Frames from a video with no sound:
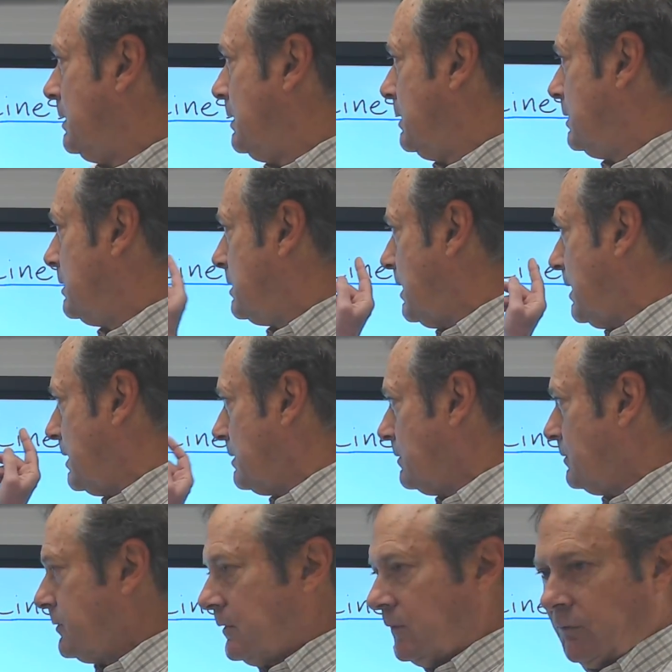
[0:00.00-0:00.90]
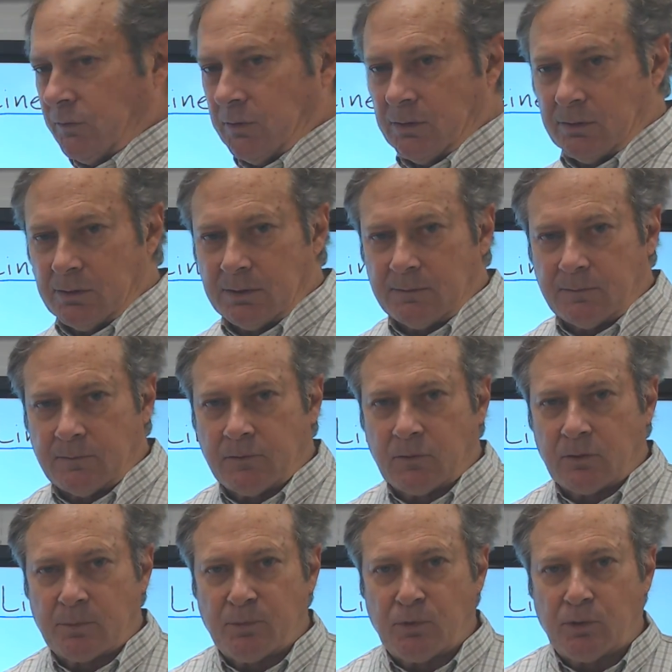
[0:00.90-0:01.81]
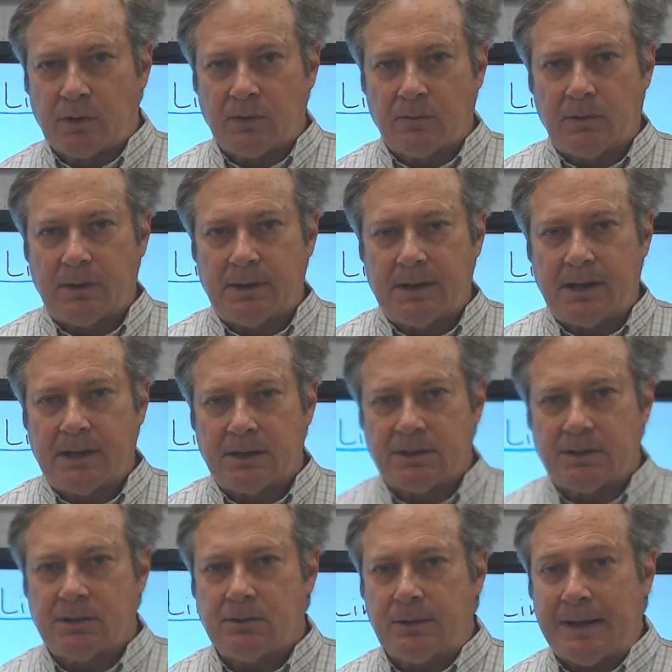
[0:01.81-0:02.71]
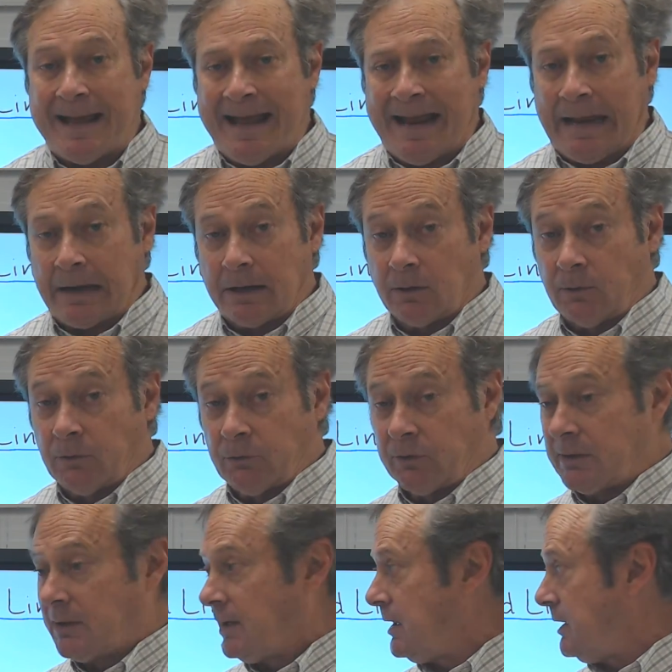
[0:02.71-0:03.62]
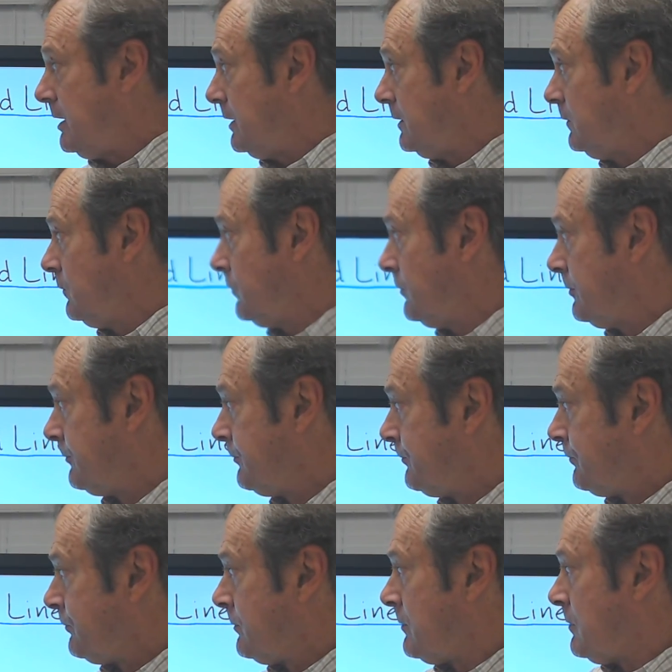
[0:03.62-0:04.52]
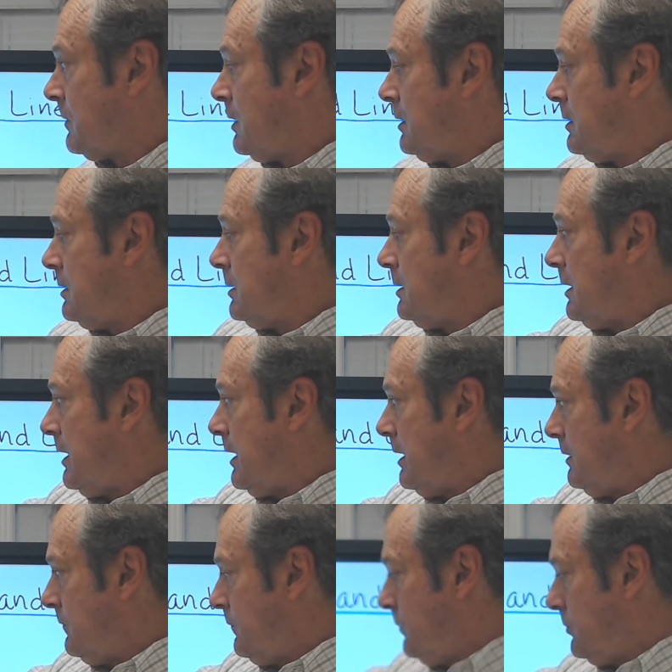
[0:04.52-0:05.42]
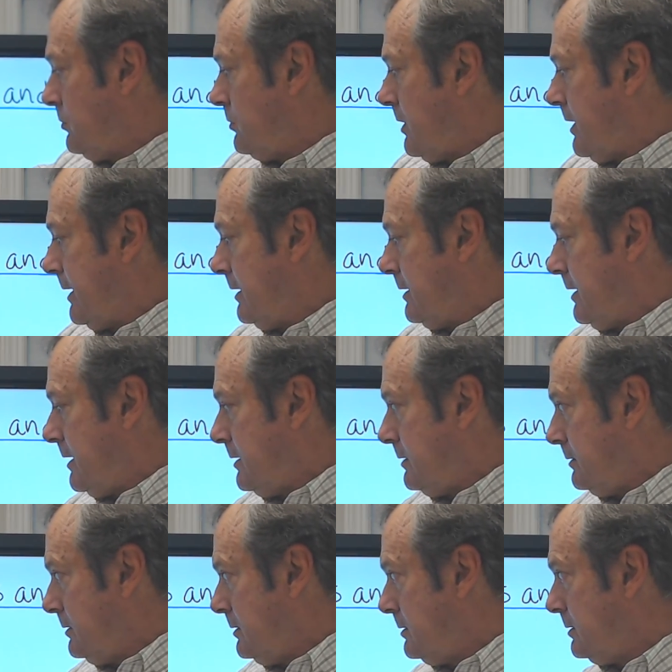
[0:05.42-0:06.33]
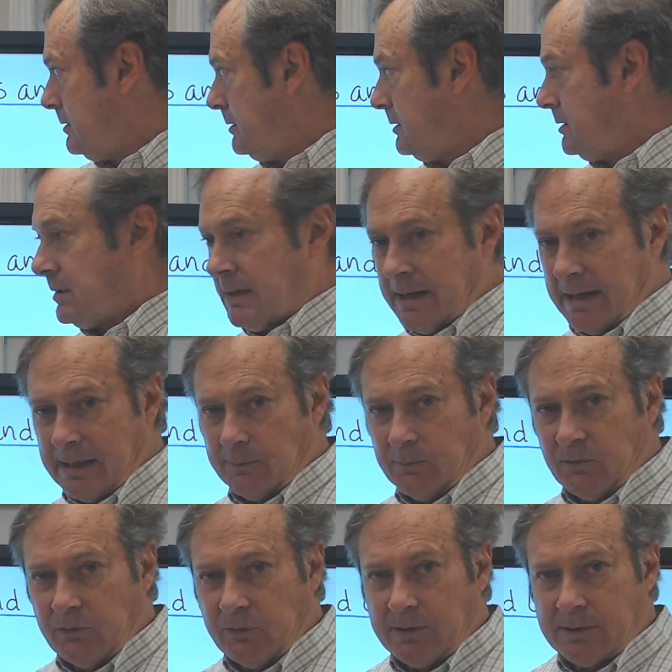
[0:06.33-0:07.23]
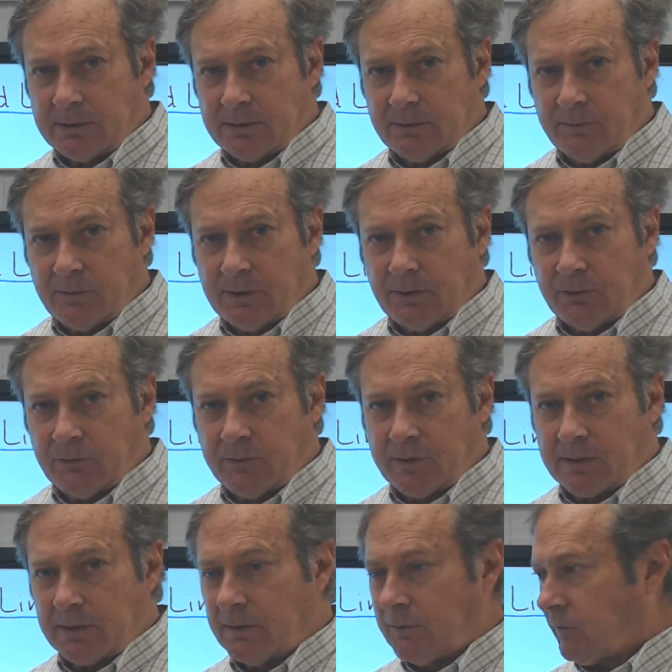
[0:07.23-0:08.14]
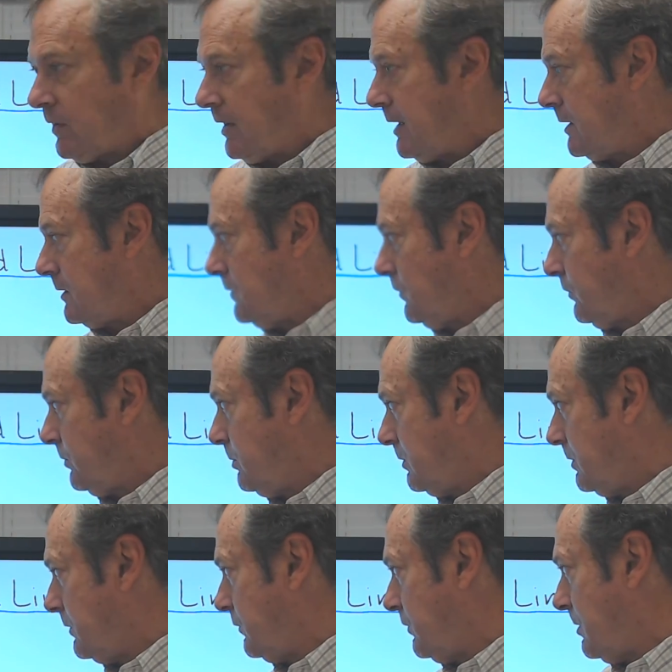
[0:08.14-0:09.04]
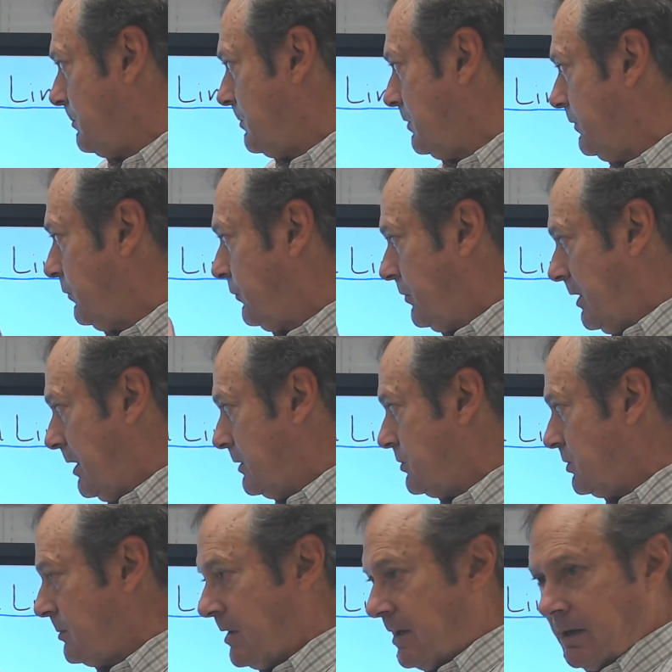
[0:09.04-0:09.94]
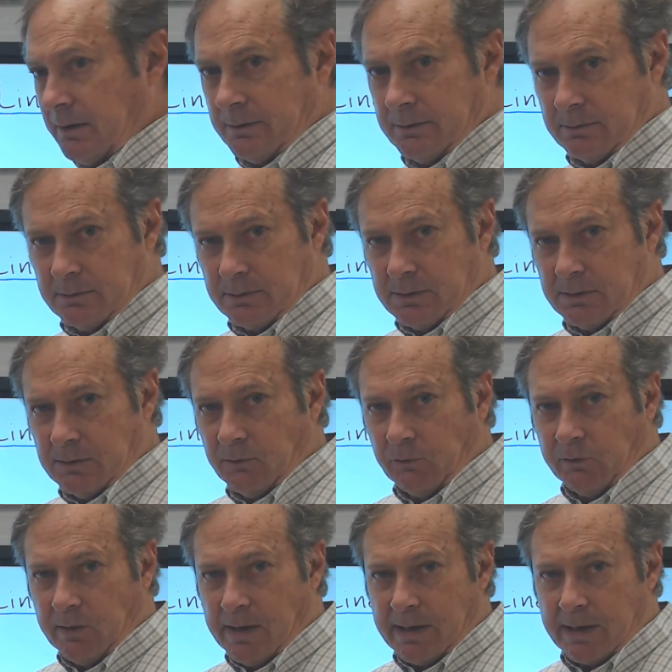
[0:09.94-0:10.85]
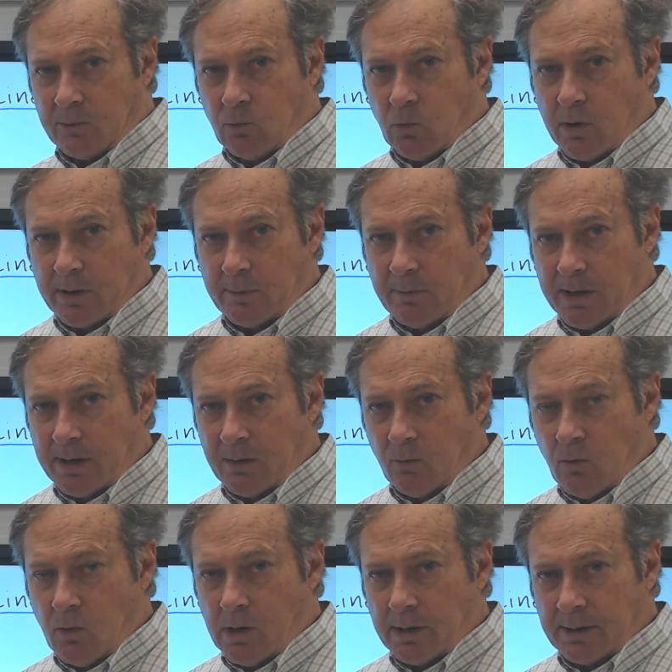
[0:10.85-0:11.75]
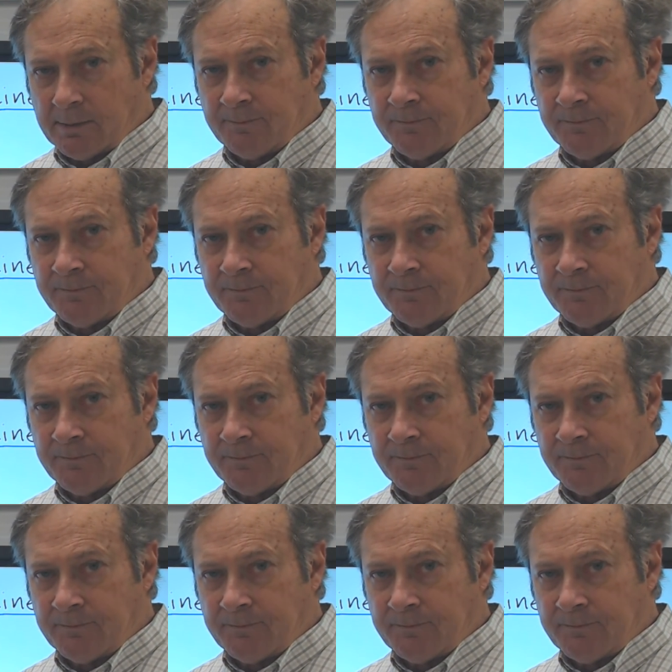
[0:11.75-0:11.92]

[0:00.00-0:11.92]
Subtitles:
title this unit 4.1-2 Angles and Lines. And if you'd write down the names here of these various angles, because I'm going to sketch them out to the side one by one.